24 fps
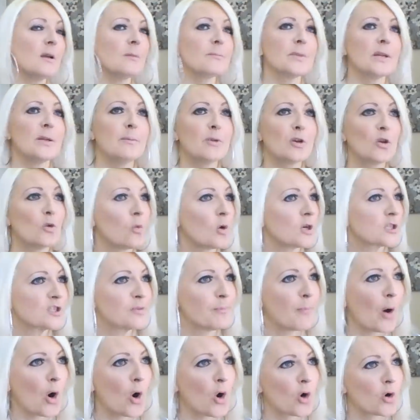people who
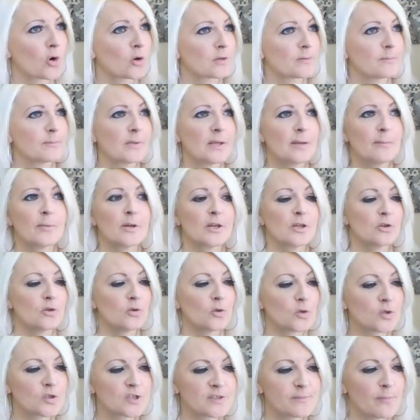watch porn, people
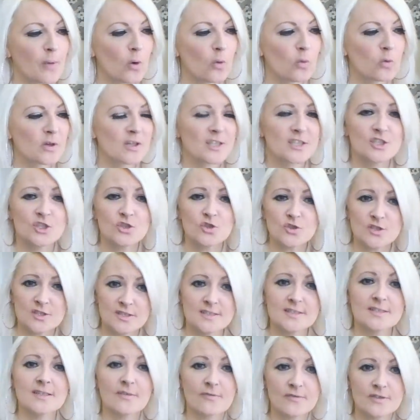who smoke. It's
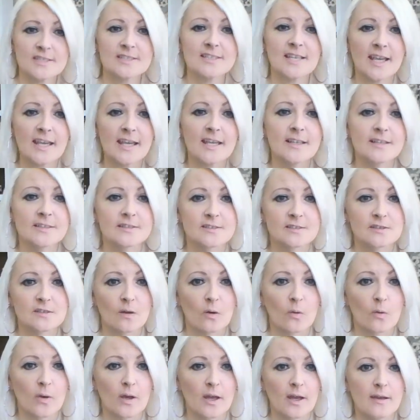just different things,
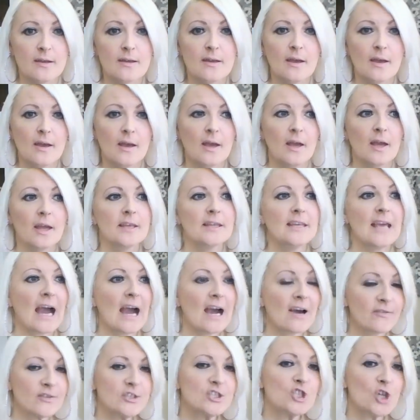okay? You
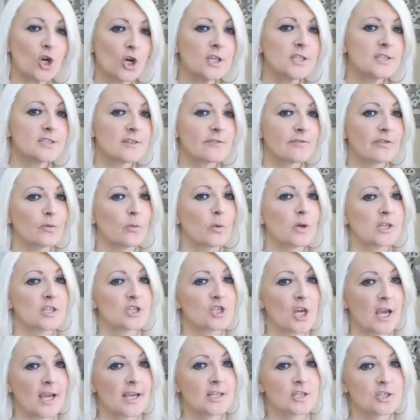have a choice if you want to
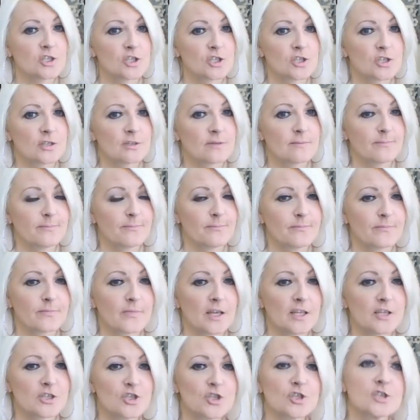change.
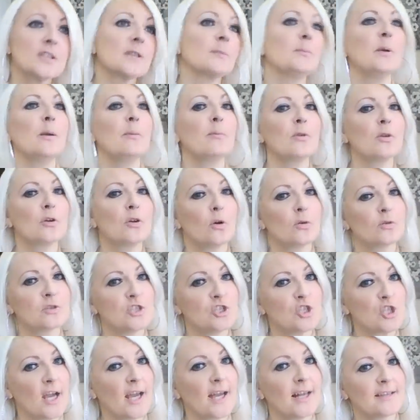It's just like people who go to
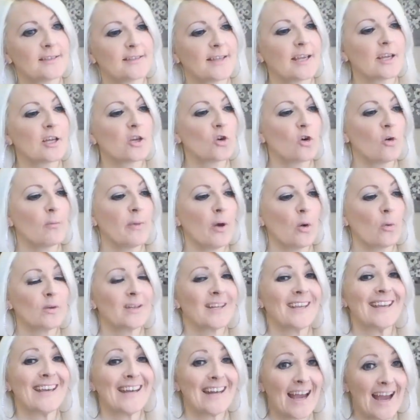jail. They can come out and
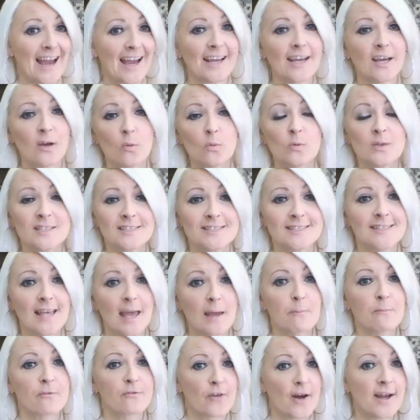they can hang out with the
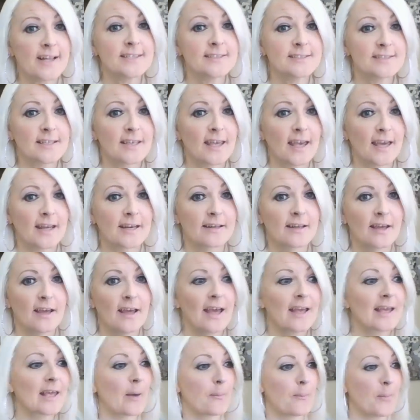same friends again,
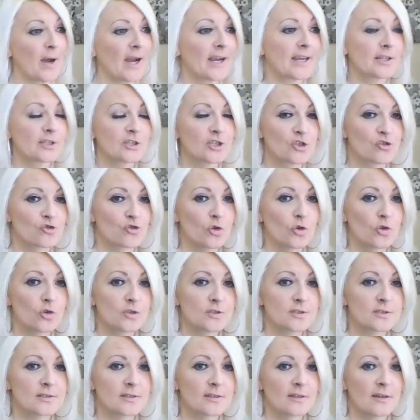get back into
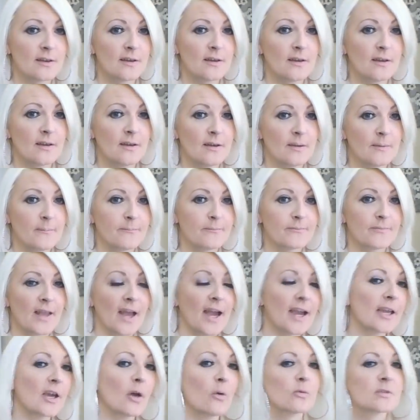drugs,
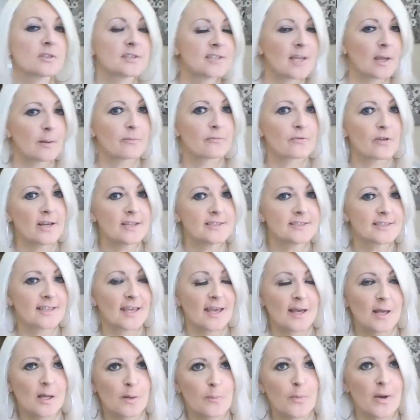hang out with the same friends
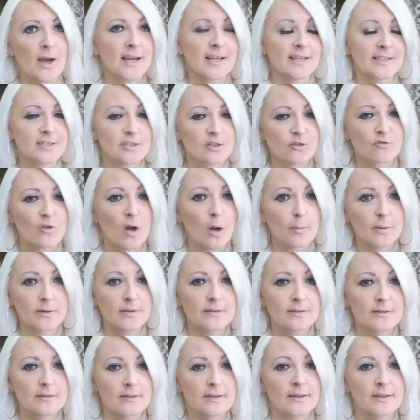again, get back into robbing,